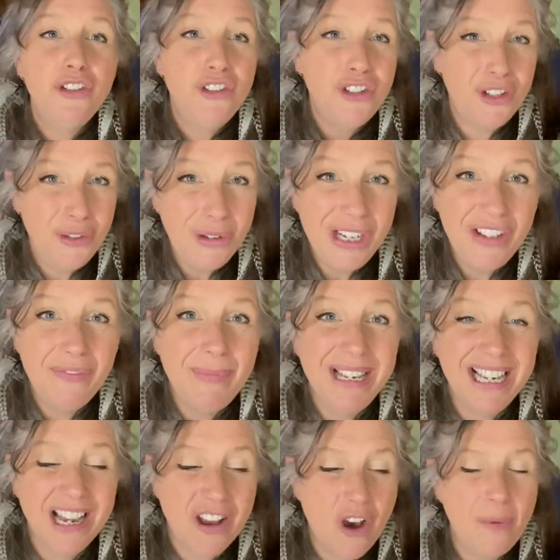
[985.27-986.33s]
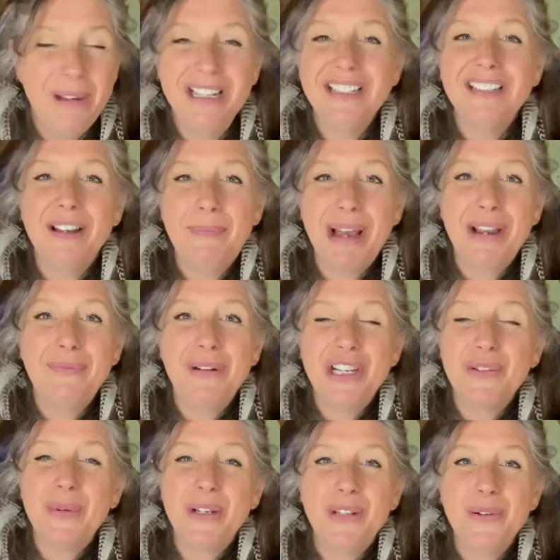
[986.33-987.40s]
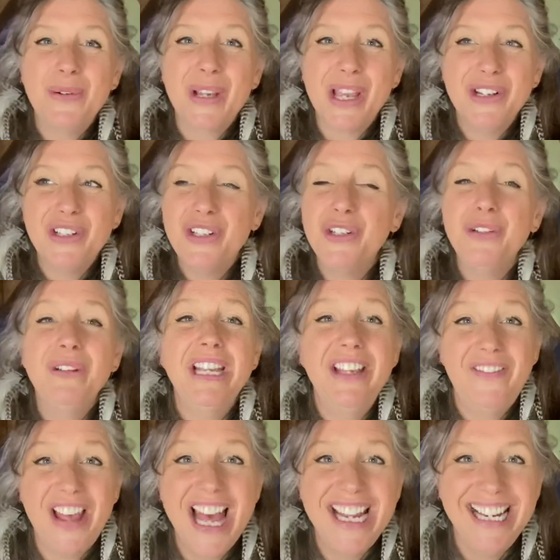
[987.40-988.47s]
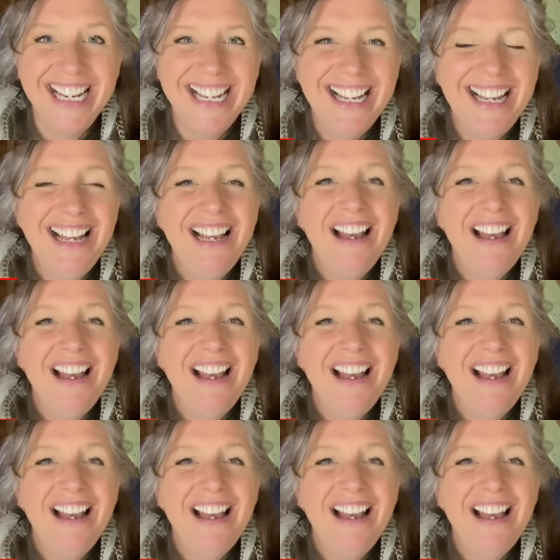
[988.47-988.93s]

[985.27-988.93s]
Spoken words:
Do leave me a comment about which one you're going to do, if any.